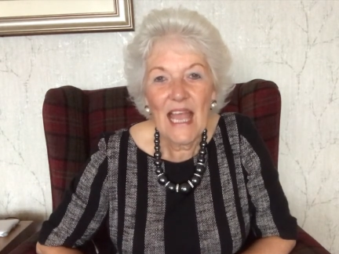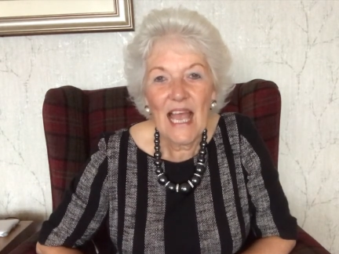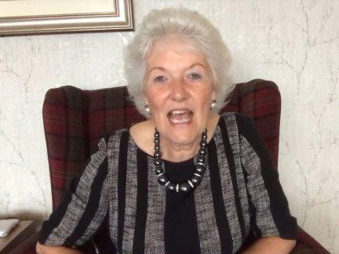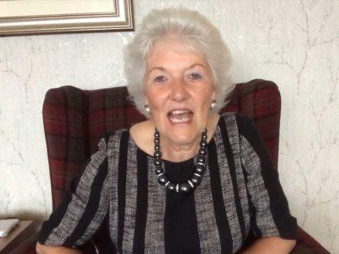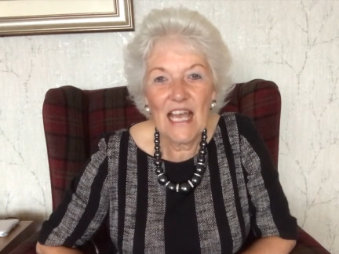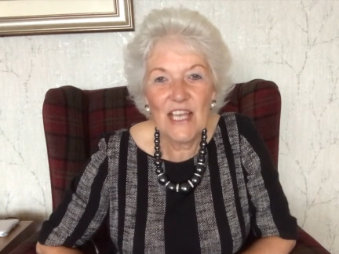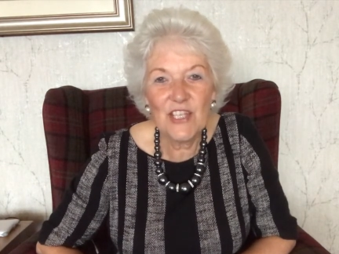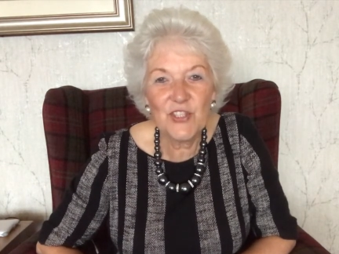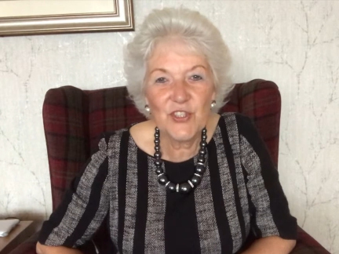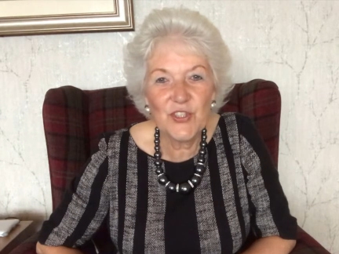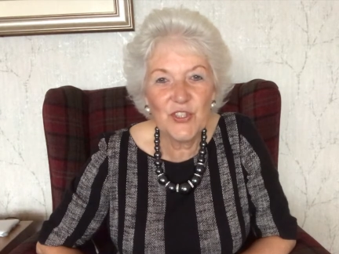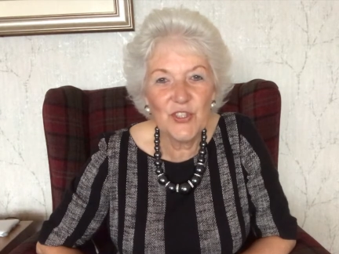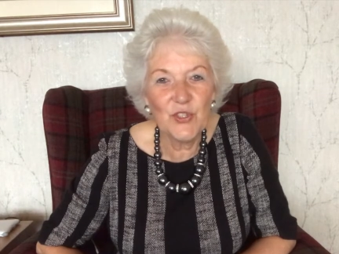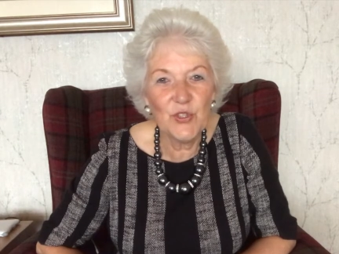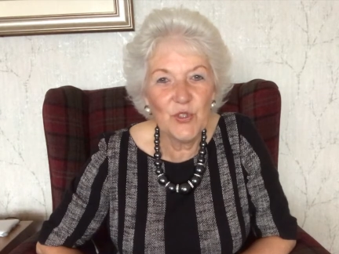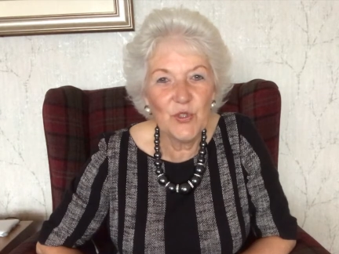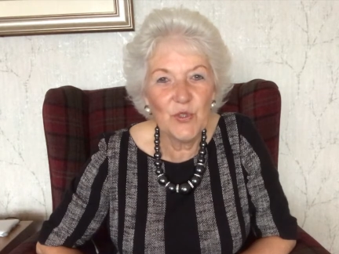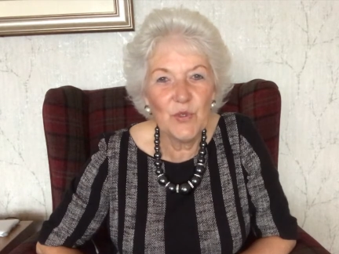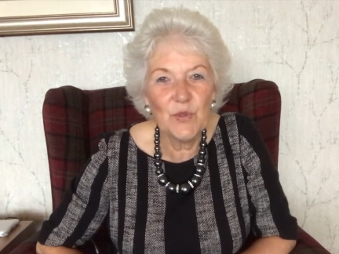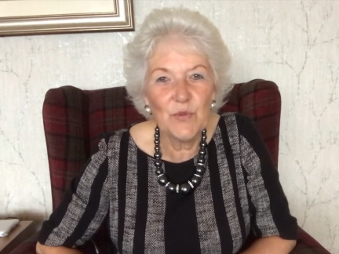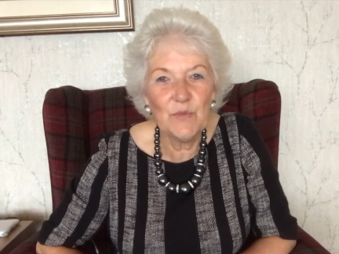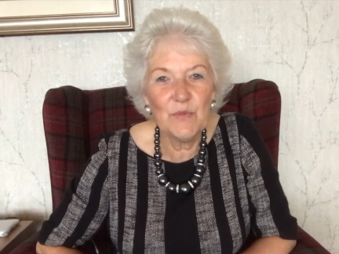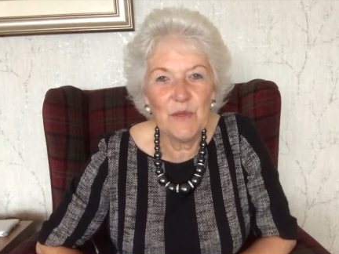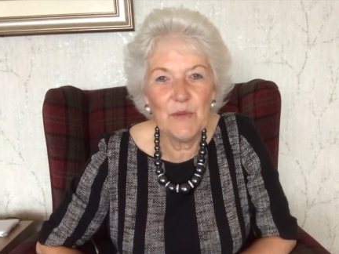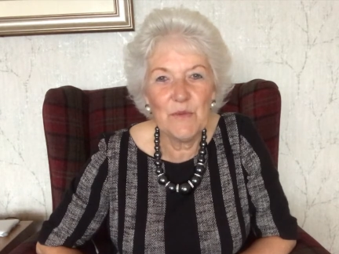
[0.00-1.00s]
As you
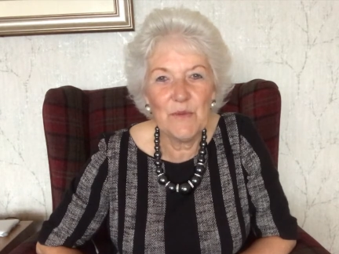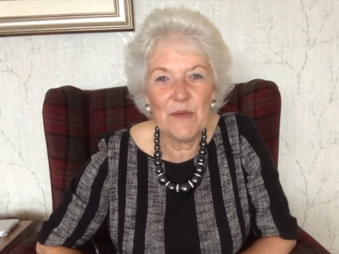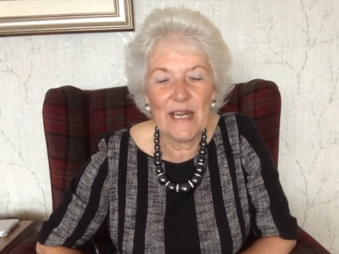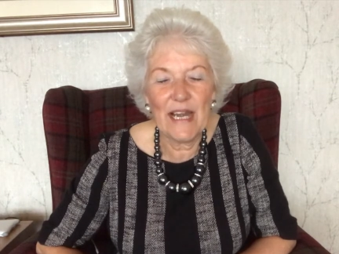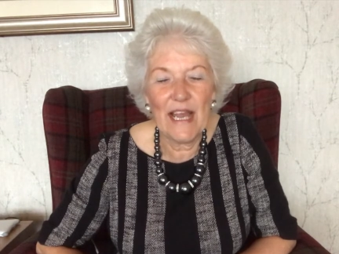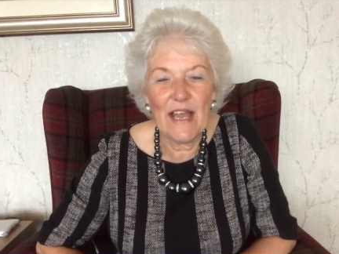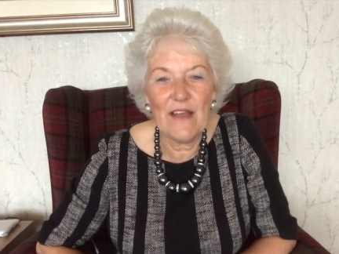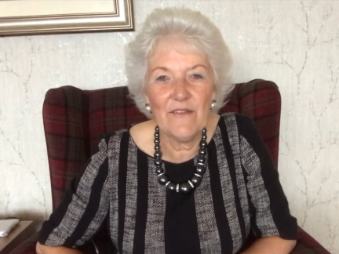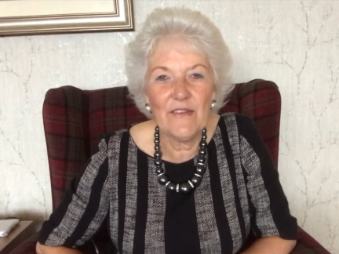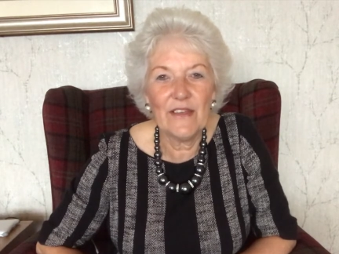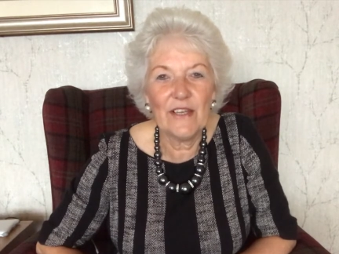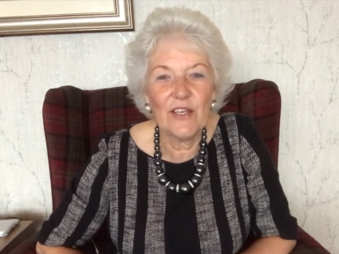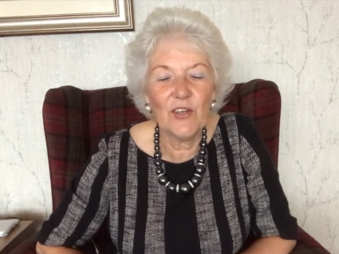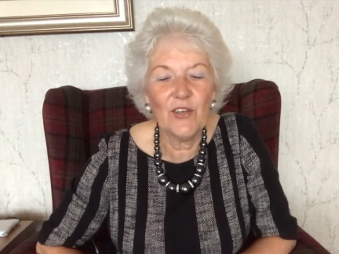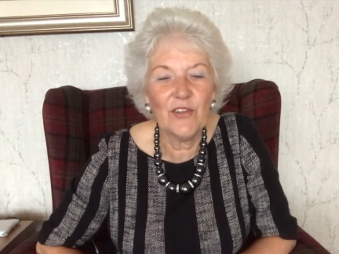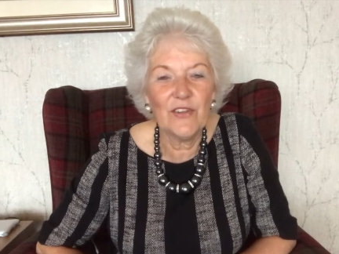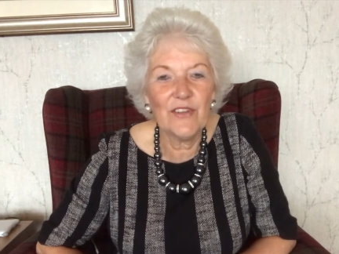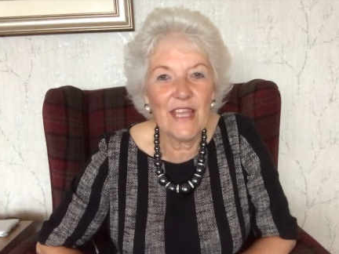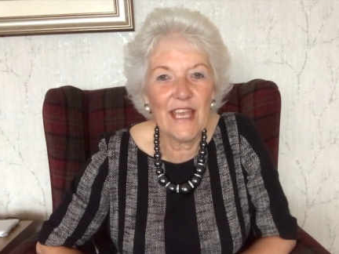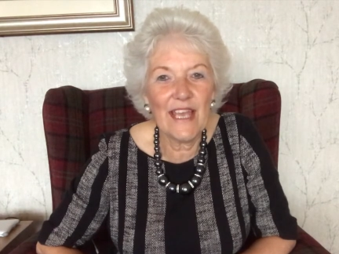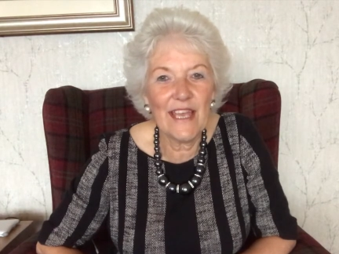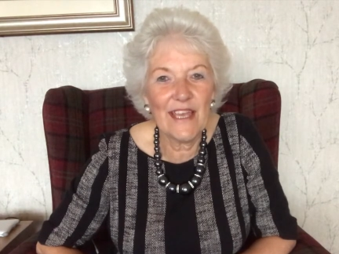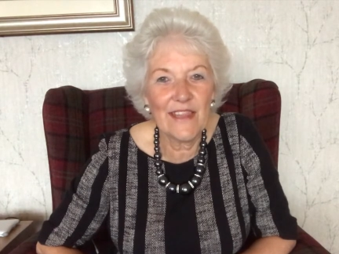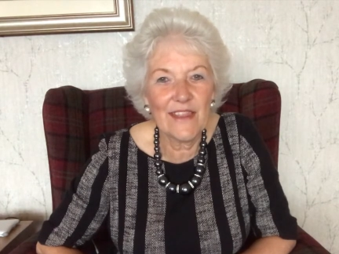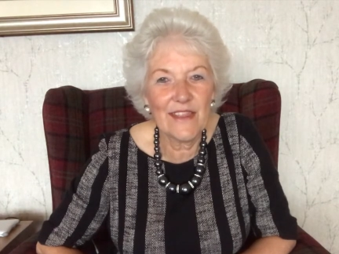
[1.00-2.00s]
know, we were having all
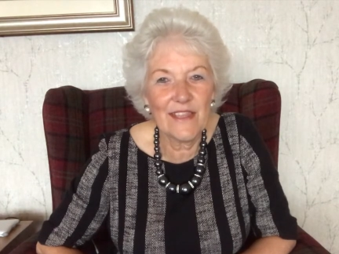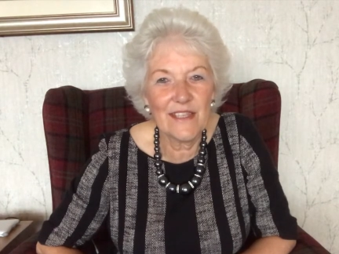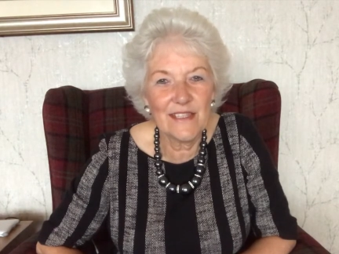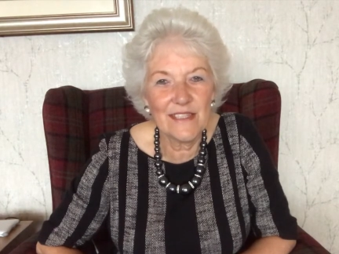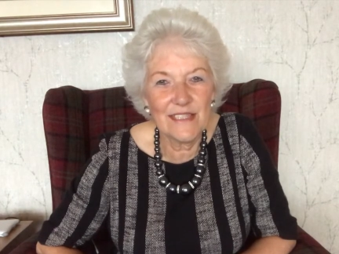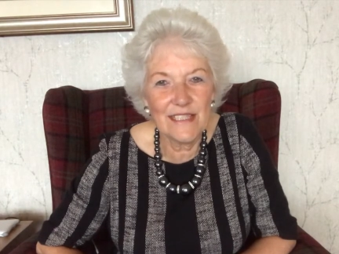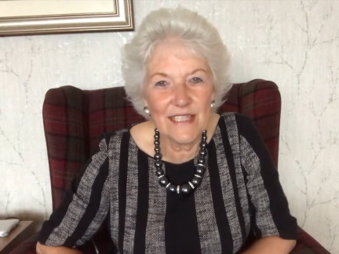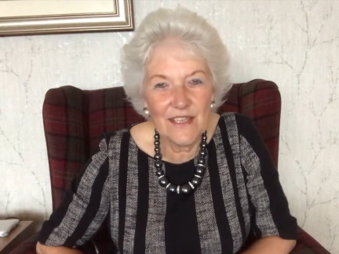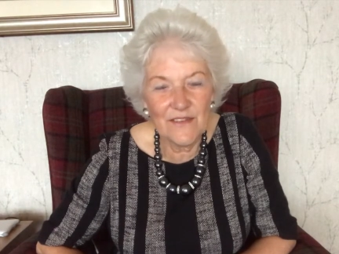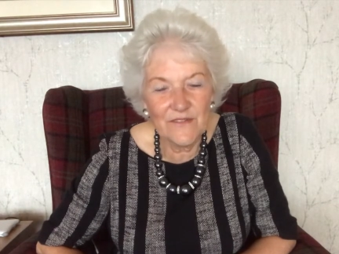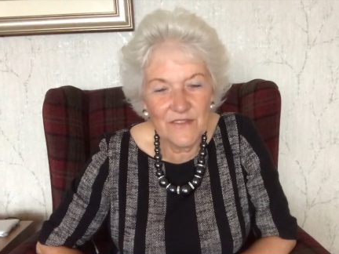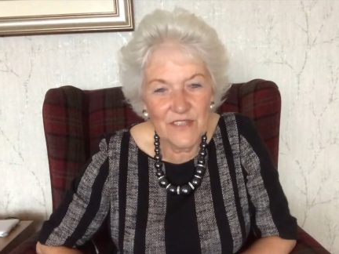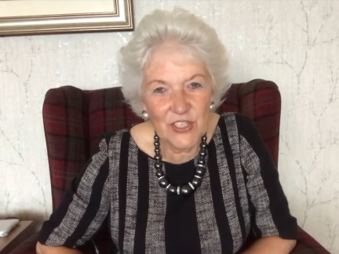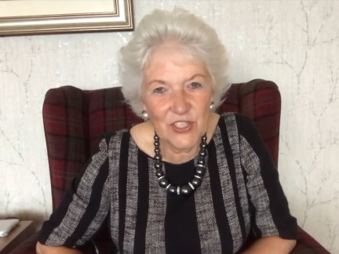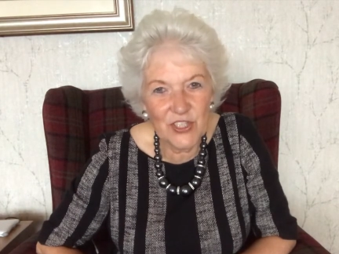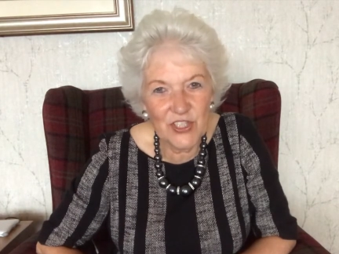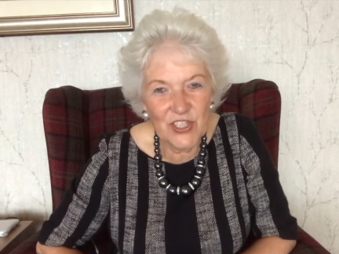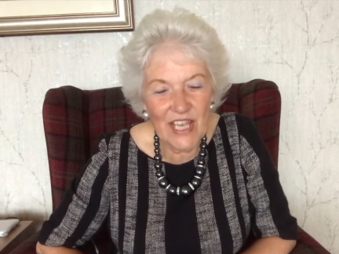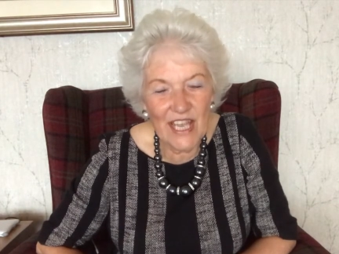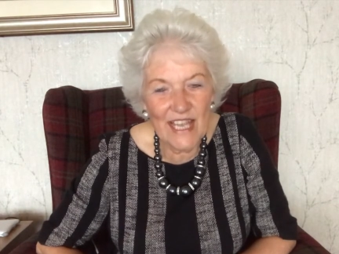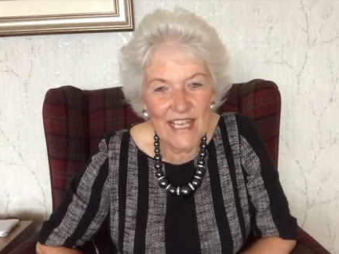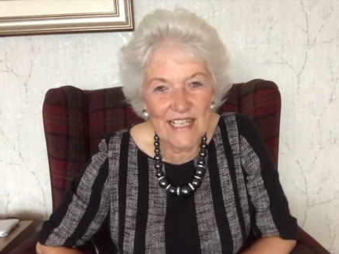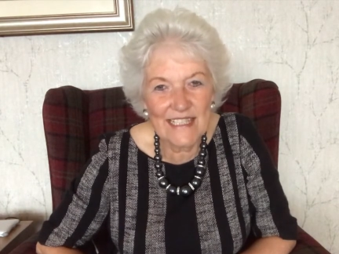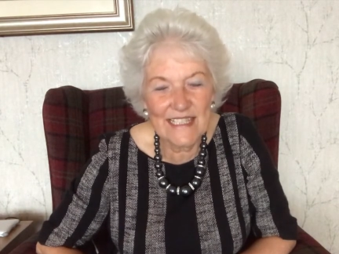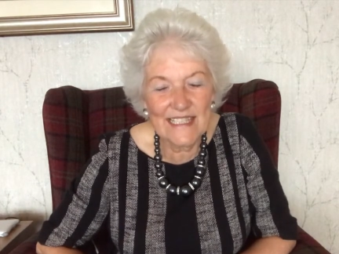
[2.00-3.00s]
the health and safety
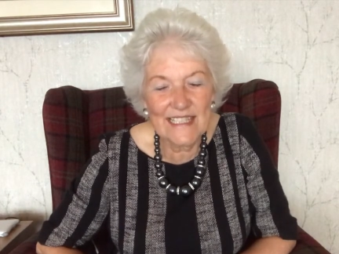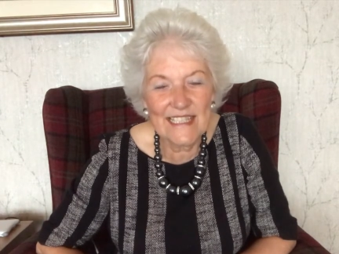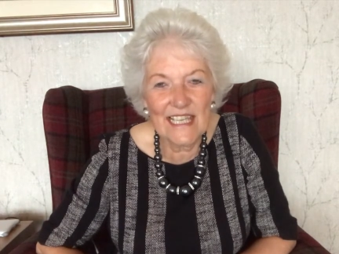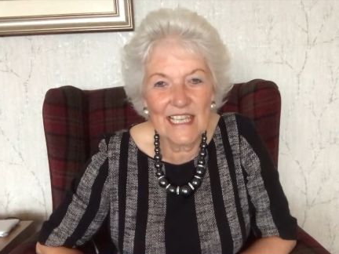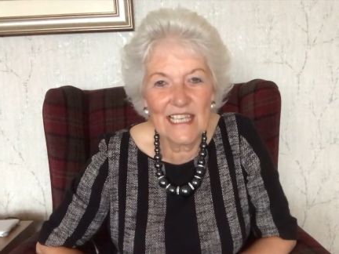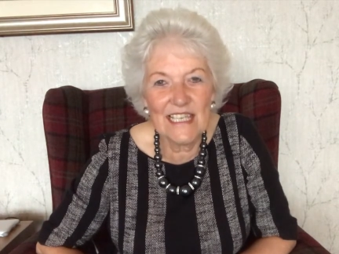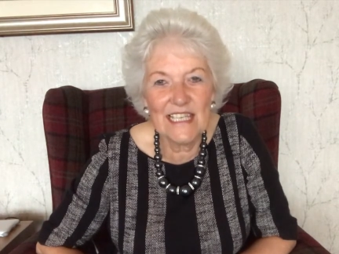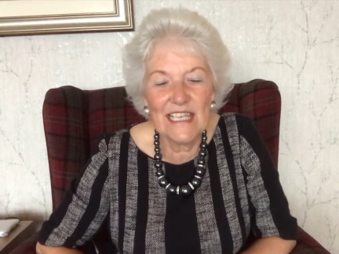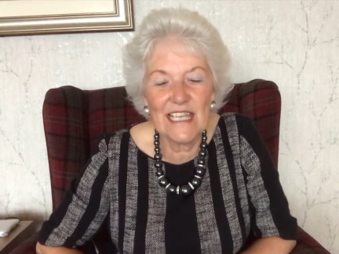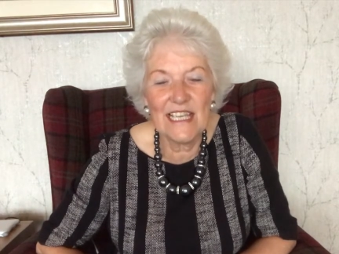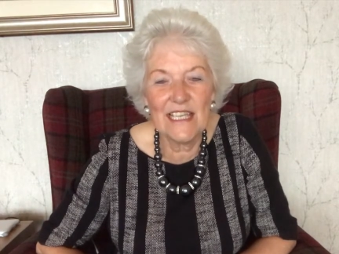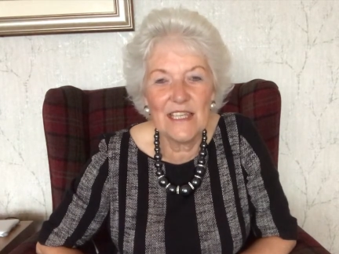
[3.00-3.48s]
checks done